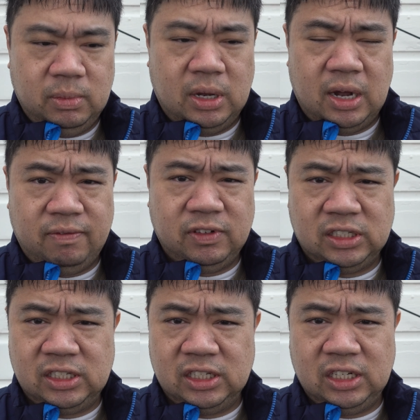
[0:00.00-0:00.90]

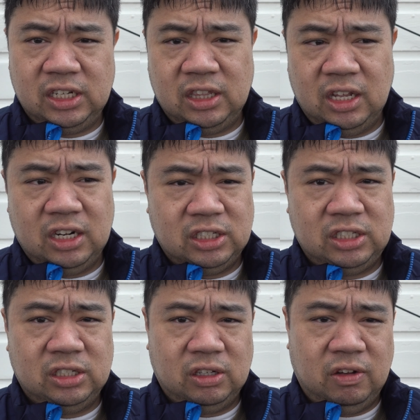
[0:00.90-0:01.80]
obviously it is
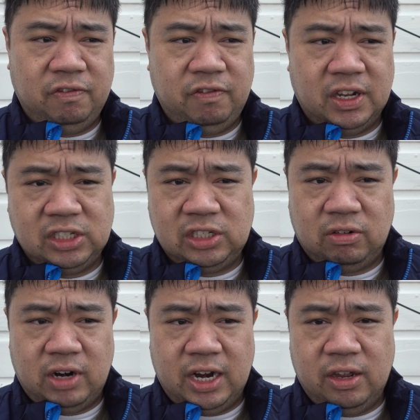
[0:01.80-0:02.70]
still fenced
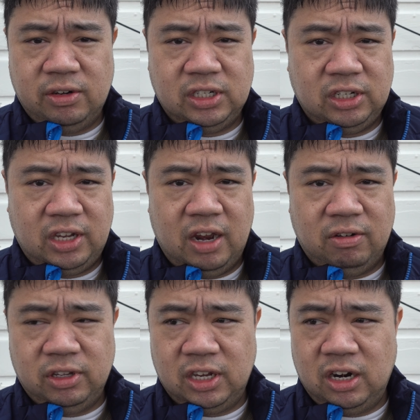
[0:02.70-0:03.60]
around and you can't
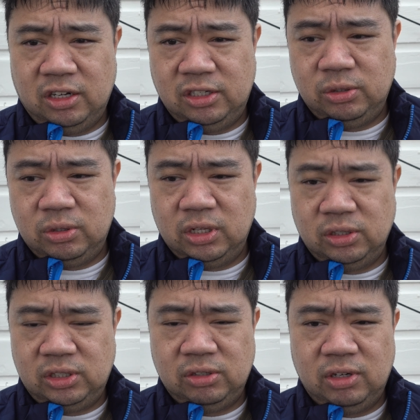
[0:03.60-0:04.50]
really get all too
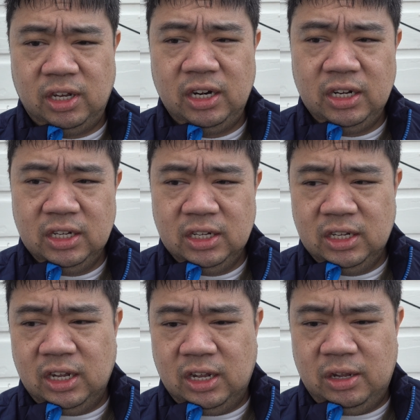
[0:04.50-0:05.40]
close to it.
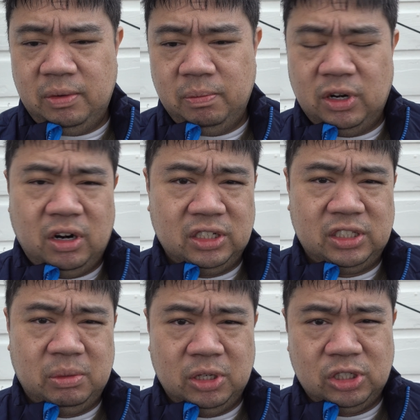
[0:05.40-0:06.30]
There are
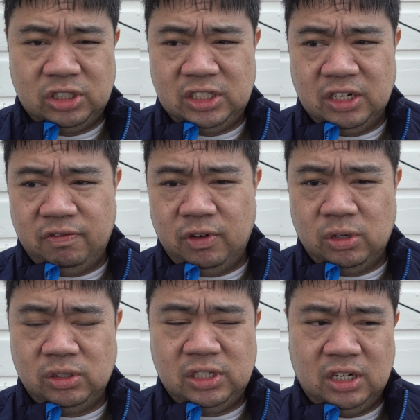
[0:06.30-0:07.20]
some interesting
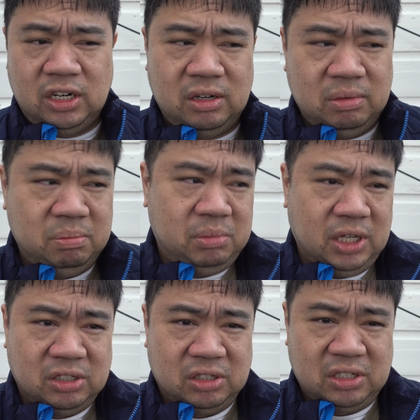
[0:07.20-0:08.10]
photos here.
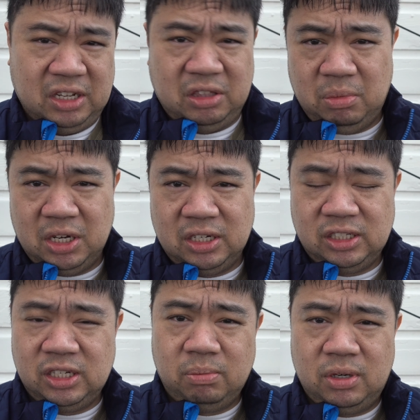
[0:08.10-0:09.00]
Does look like they're making
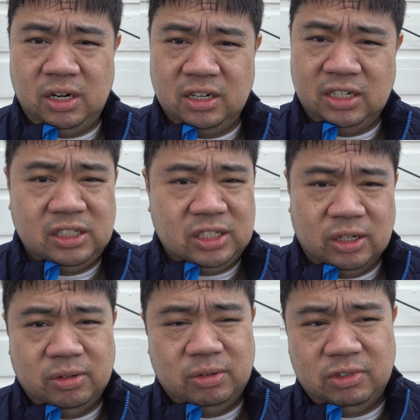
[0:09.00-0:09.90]
some progress.
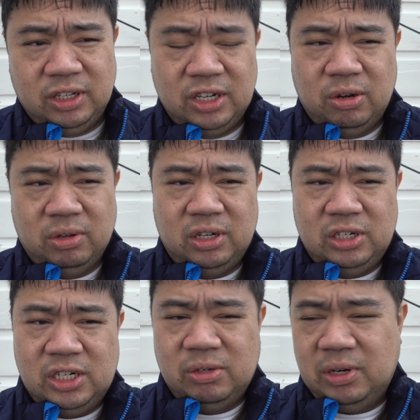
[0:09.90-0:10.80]
Don't really know what they're
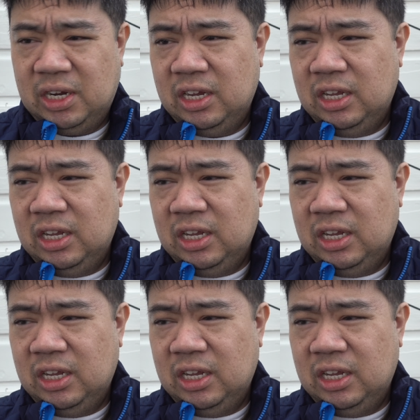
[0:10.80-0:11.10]
doing.